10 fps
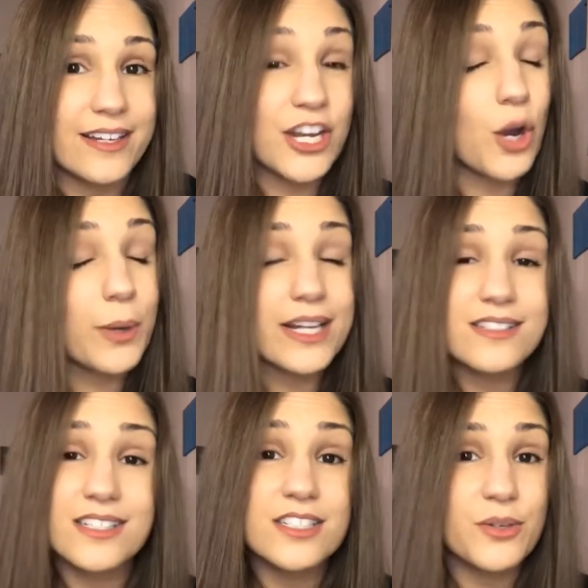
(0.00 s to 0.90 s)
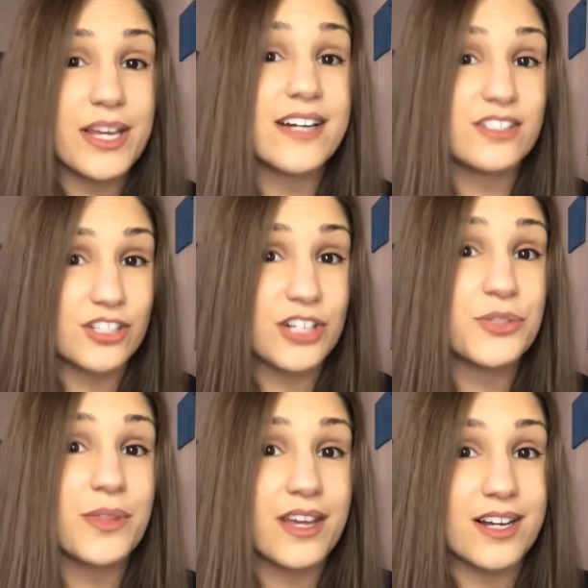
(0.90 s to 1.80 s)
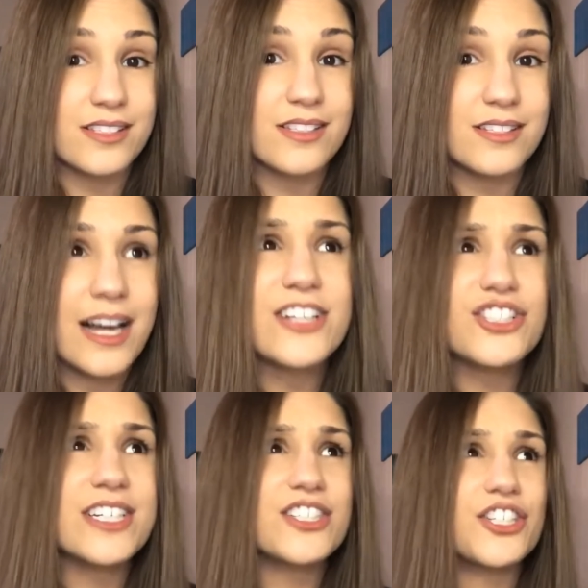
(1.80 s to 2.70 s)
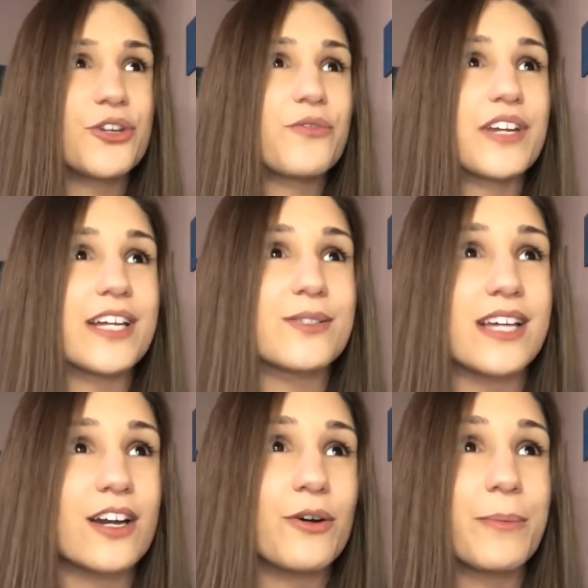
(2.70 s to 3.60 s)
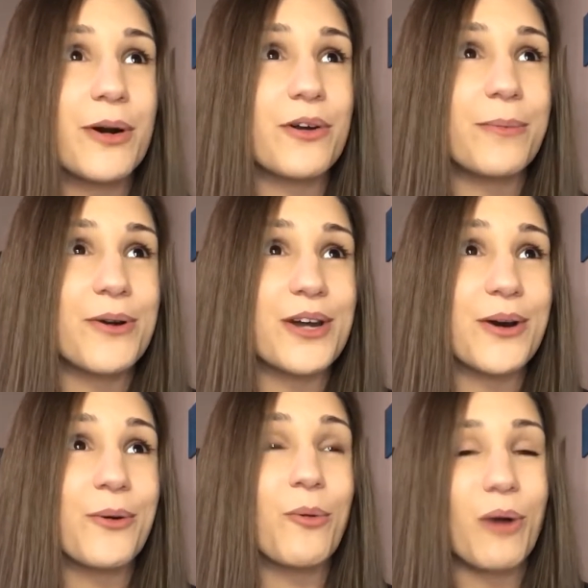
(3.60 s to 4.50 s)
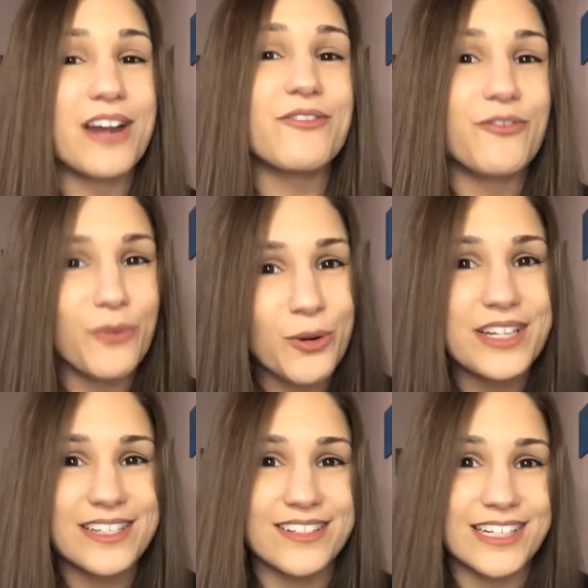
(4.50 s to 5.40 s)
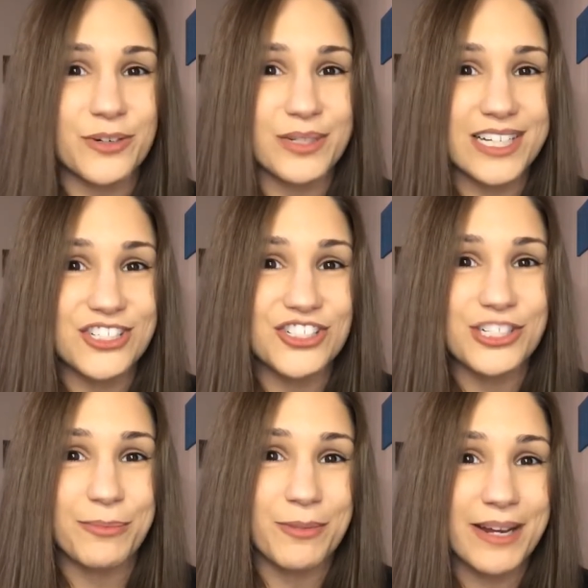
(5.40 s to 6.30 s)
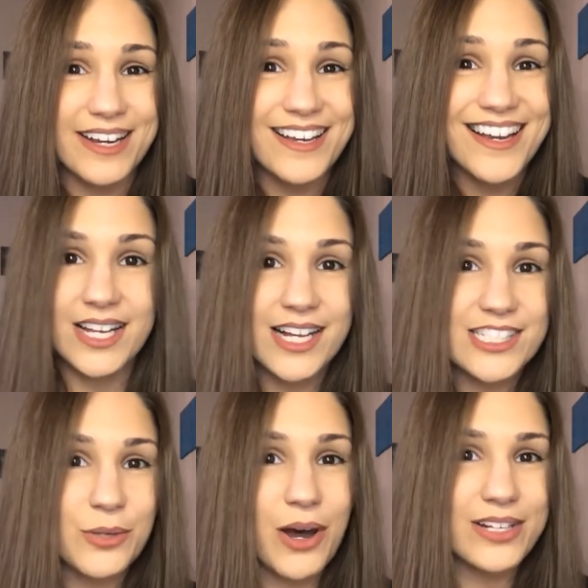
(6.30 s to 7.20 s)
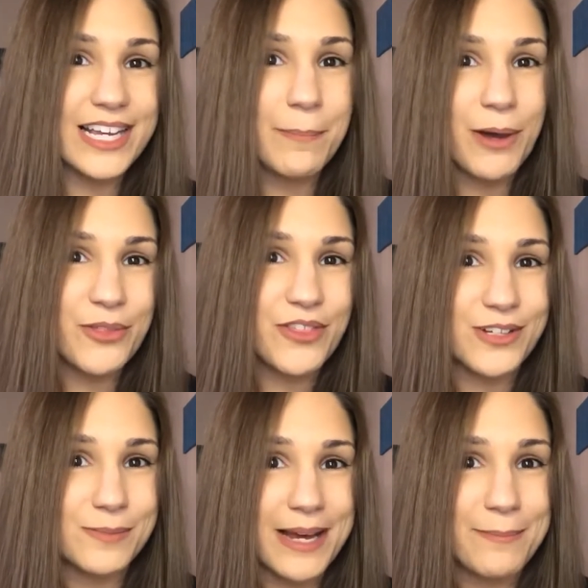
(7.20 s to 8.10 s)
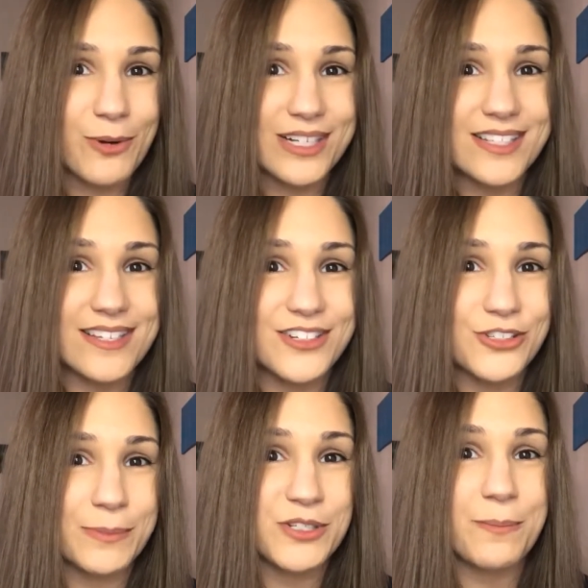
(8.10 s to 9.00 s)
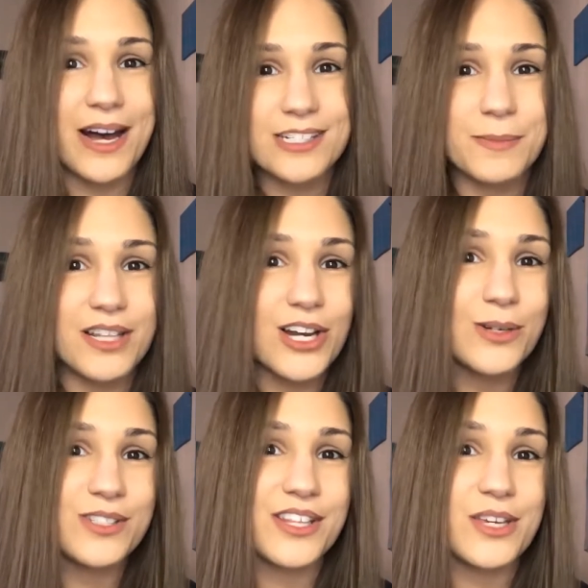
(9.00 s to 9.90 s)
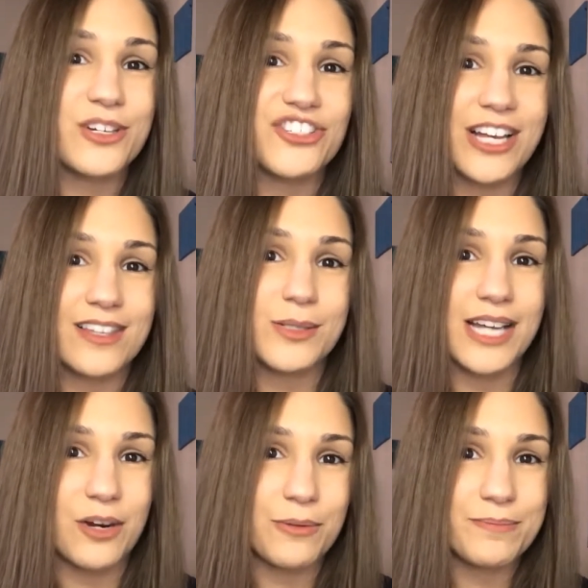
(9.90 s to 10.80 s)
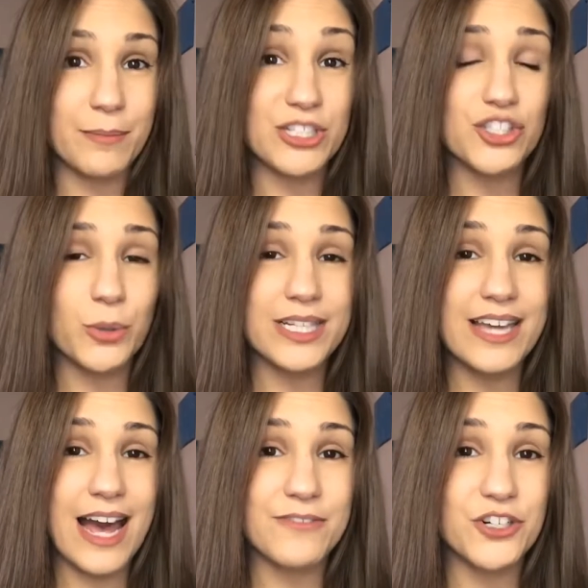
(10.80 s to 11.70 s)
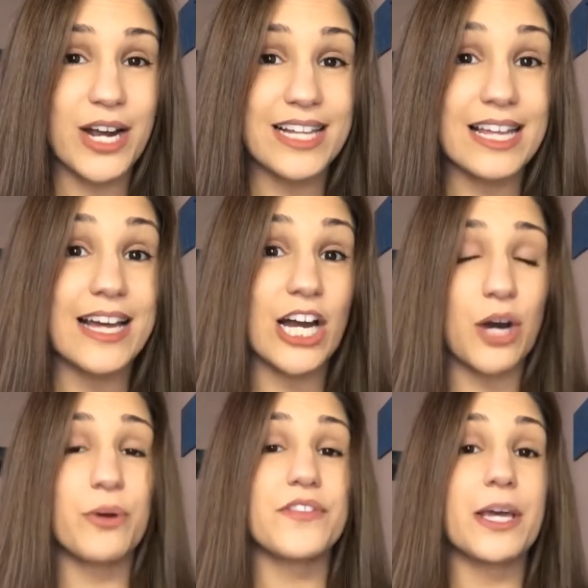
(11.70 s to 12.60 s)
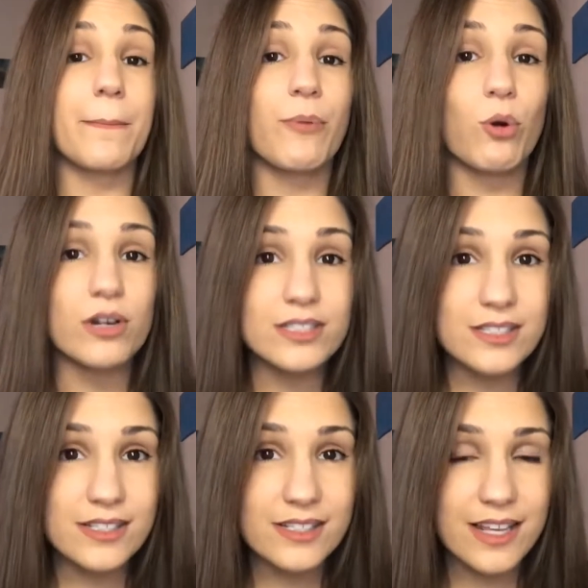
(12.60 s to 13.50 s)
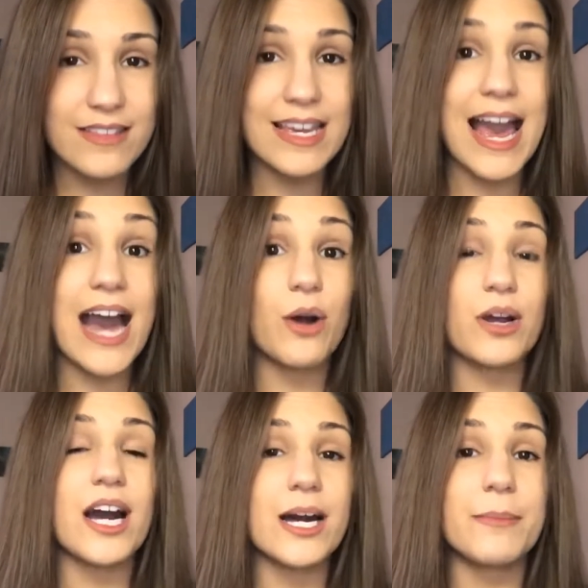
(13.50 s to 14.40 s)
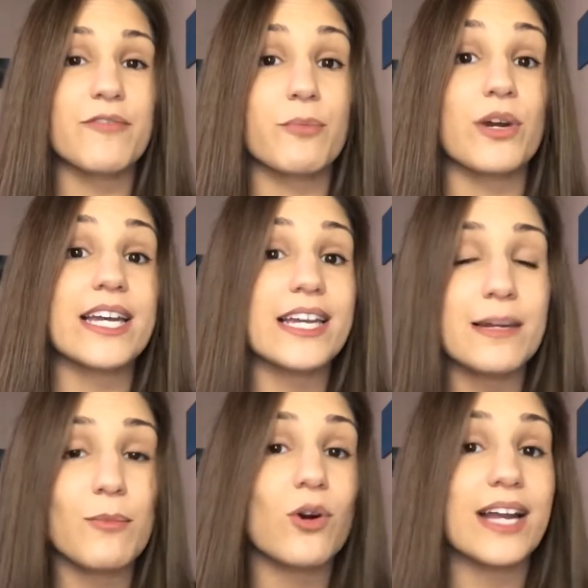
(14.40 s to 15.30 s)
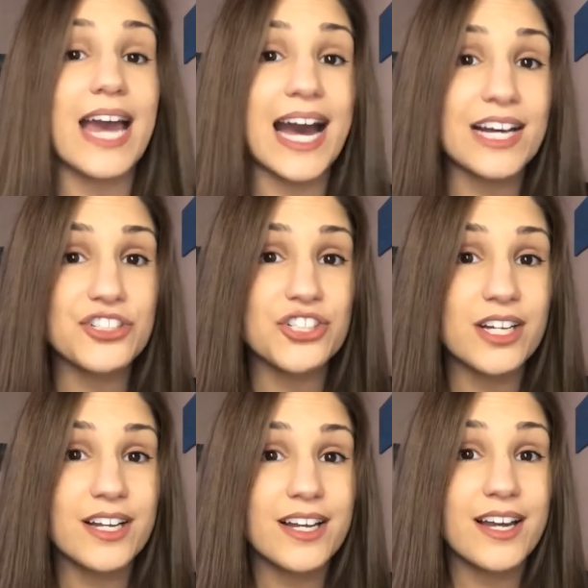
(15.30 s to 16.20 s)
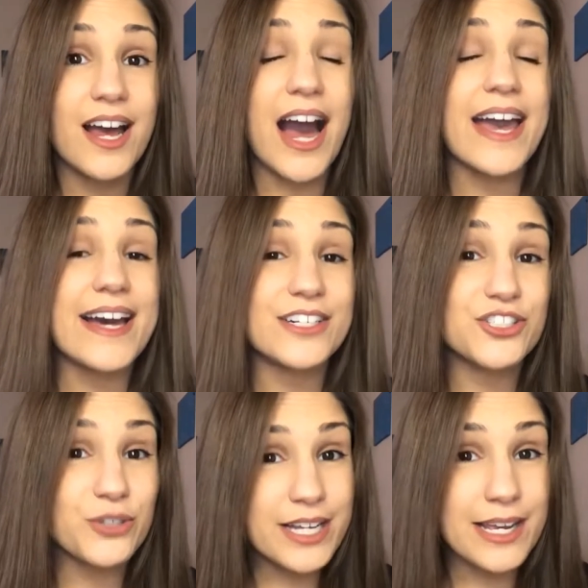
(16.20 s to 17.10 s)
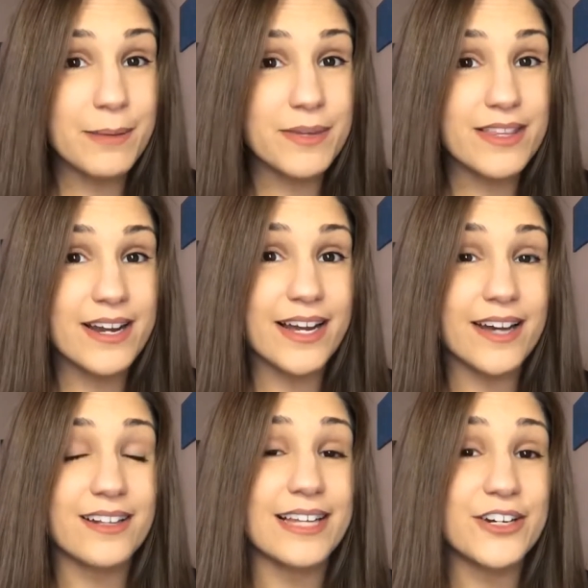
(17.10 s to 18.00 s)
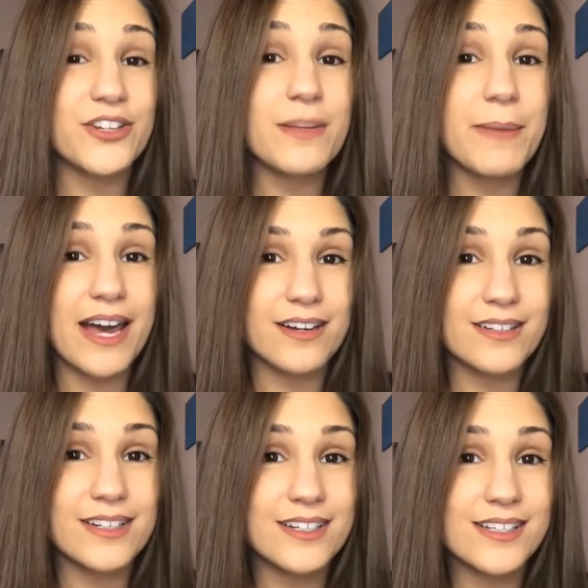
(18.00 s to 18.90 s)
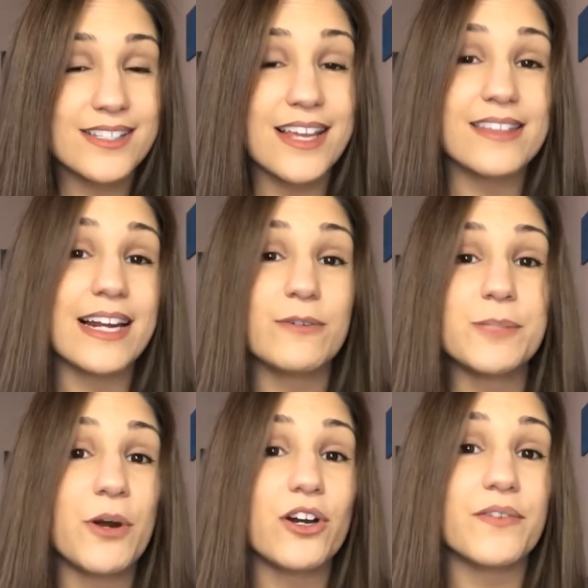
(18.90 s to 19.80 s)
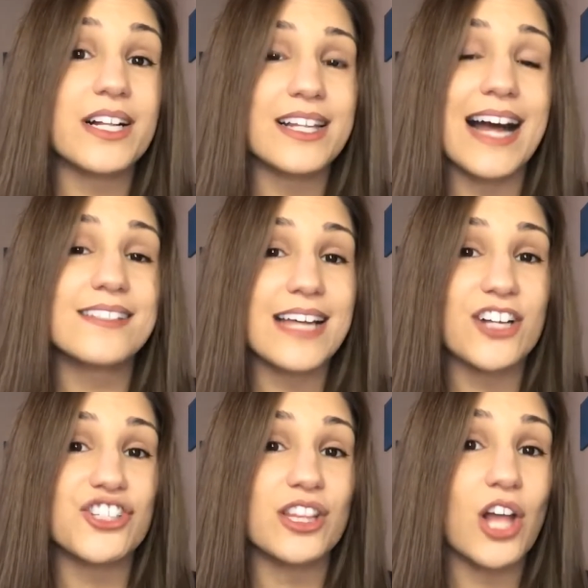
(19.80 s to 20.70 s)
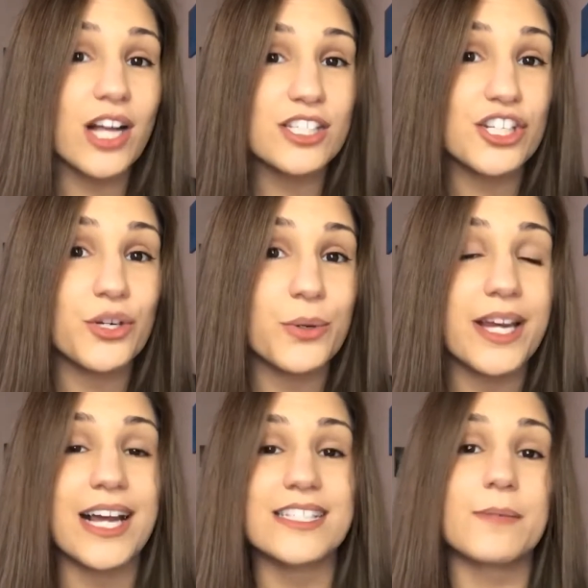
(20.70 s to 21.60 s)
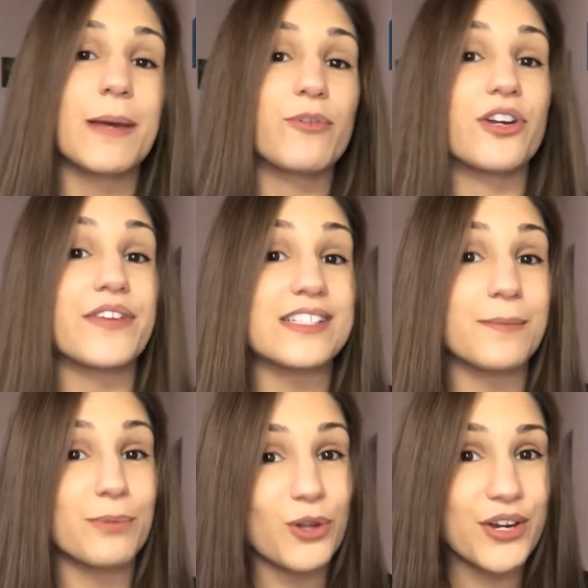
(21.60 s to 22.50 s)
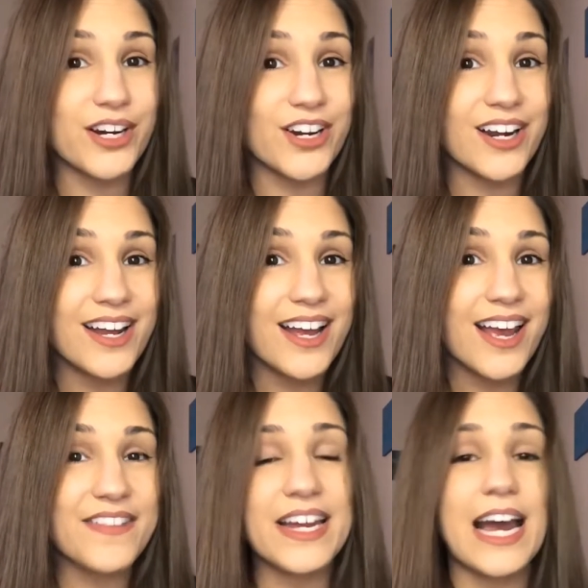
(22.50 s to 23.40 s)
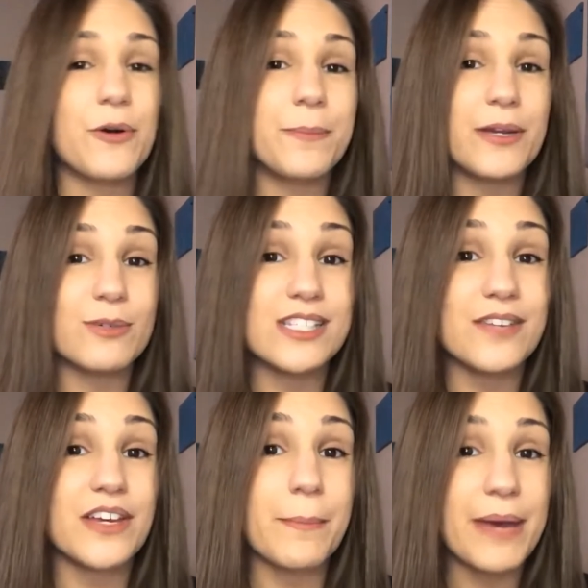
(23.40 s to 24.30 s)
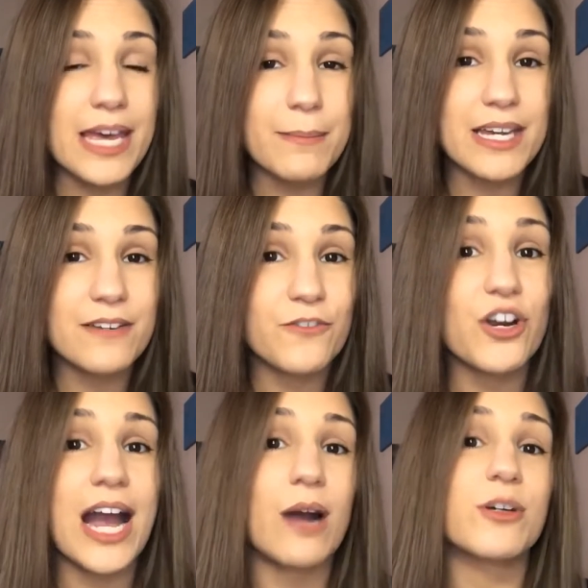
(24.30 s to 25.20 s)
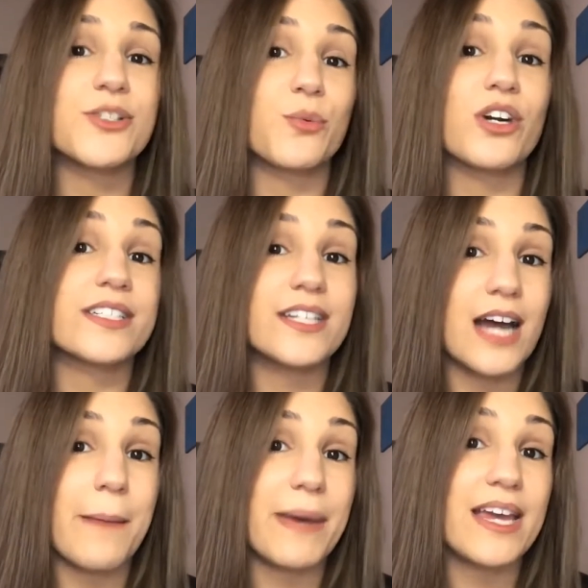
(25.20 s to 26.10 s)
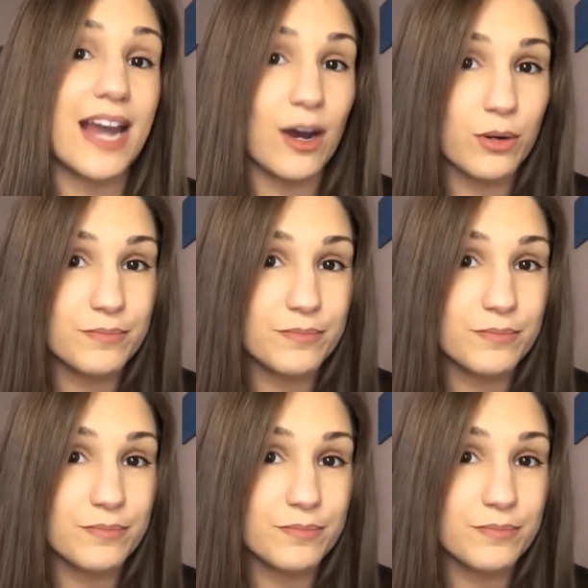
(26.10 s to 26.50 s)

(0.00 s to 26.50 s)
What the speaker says: No one else can do that. It starts with us. I actually did 2 videos on Ho'oponopono, one for healing your relationship with money, so I'll link both of those bad boys in the description box below so that you can check those out. But shortly after I let go of the importance and the outcome of bringing in more cash, I had a dream that I got a letter in the mail saying that I was part of a class action lawsuit against my previous employer and that I would be receiving a payment for hours worked and not paid out.